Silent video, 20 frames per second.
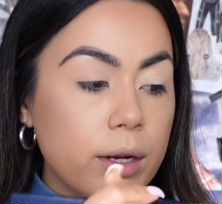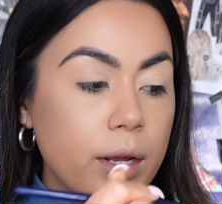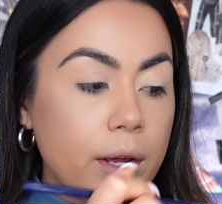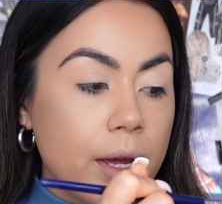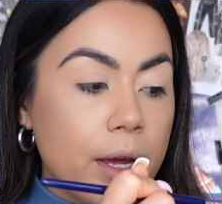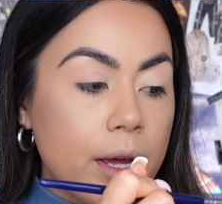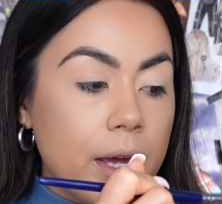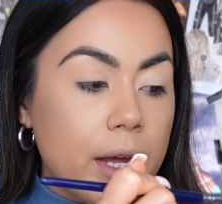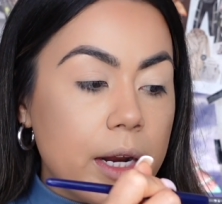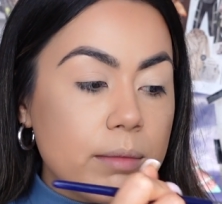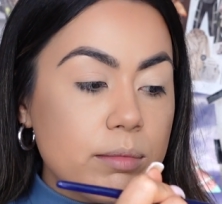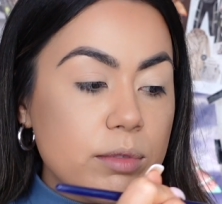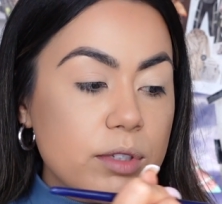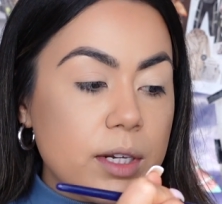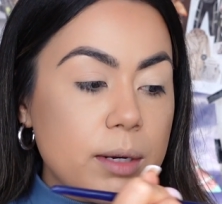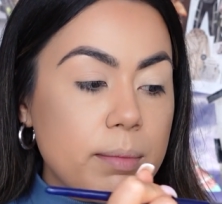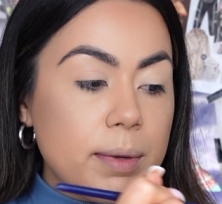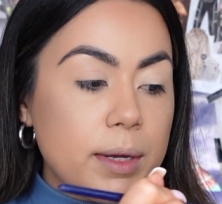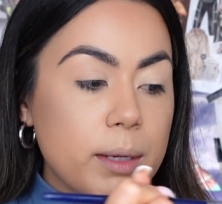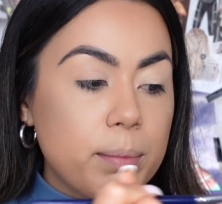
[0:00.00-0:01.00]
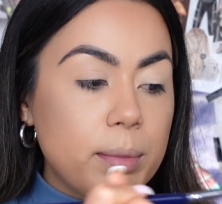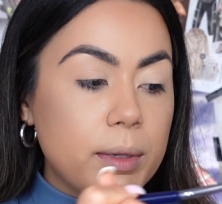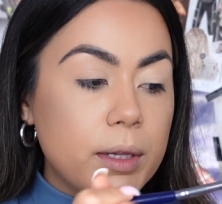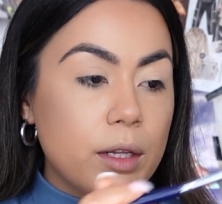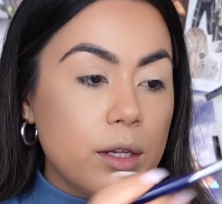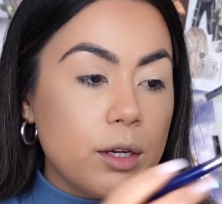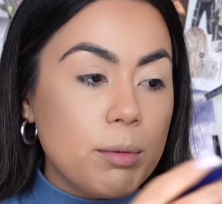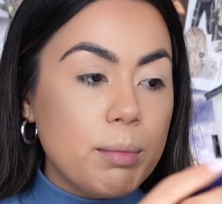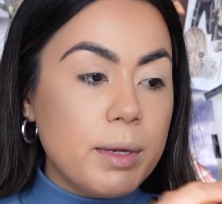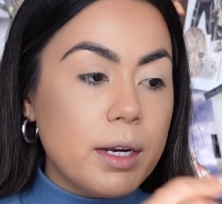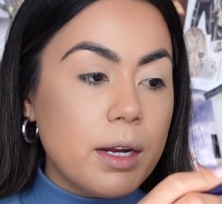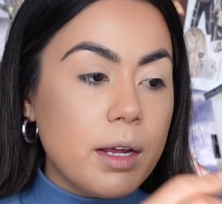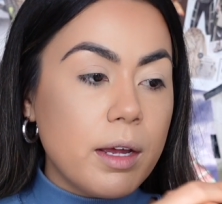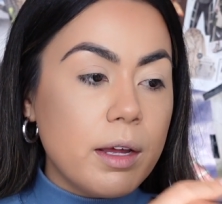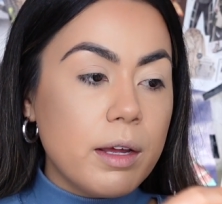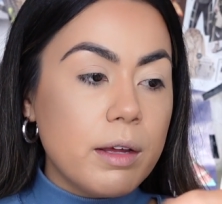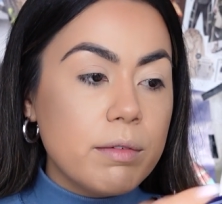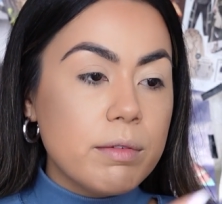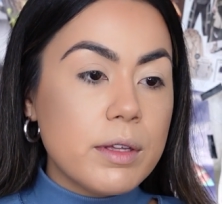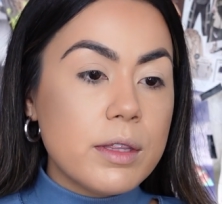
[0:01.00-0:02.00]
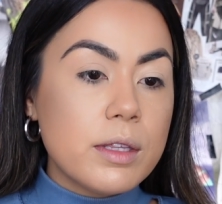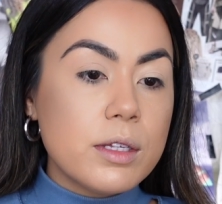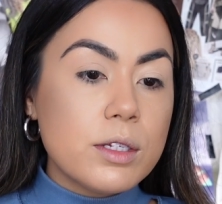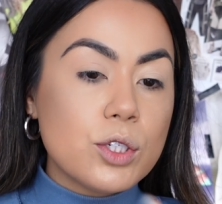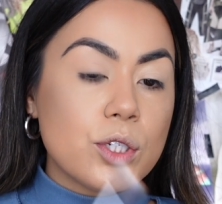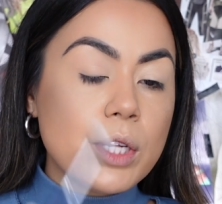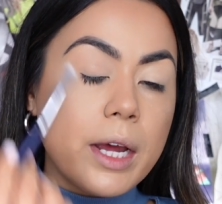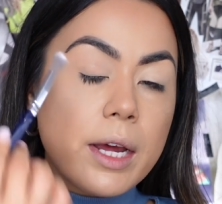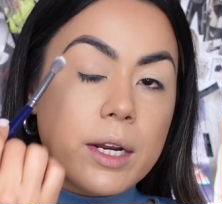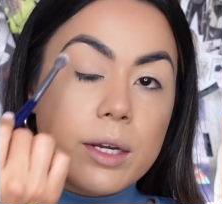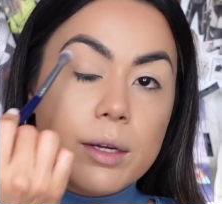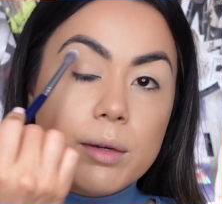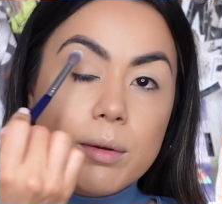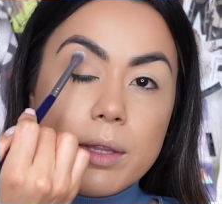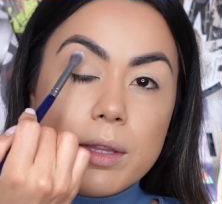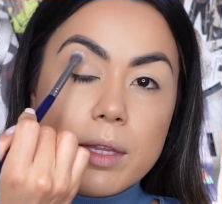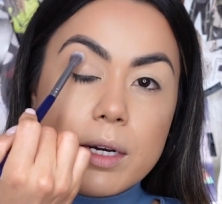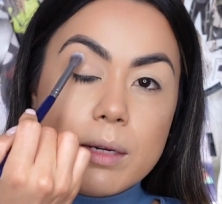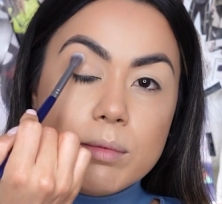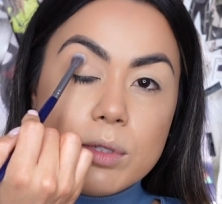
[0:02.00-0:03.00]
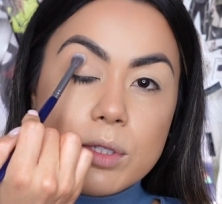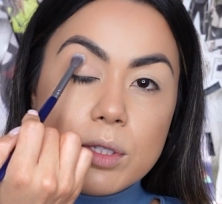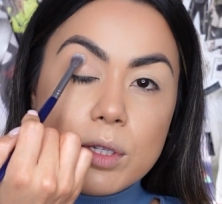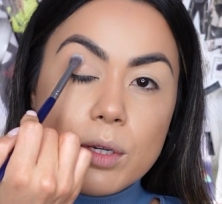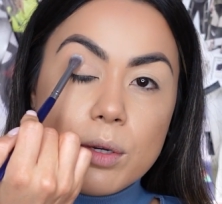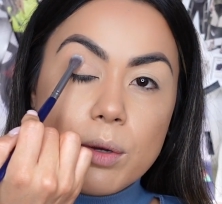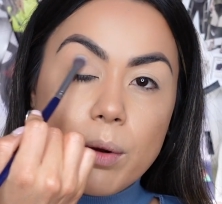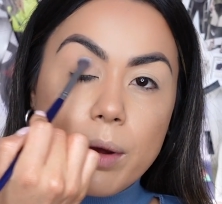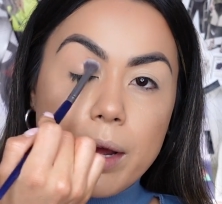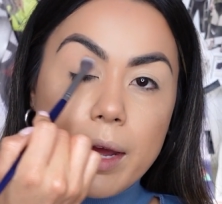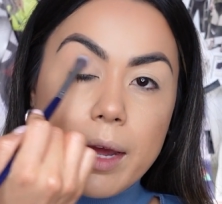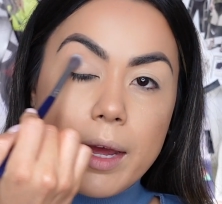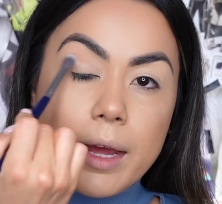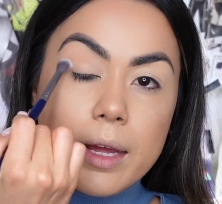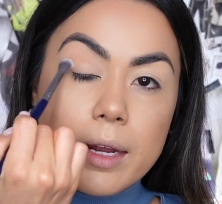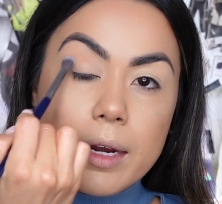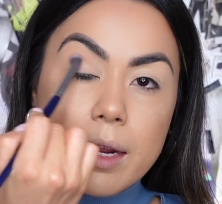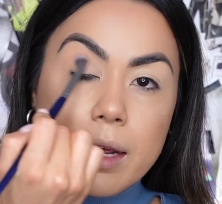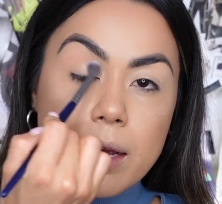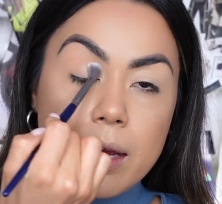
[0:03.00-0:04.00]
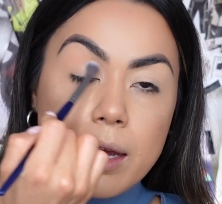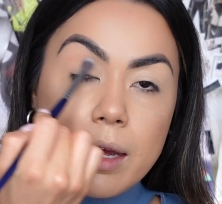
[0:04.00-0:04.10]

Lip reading: And I'm just gonna pick up a little bit of this shadow, and then I'm just gonna go ahead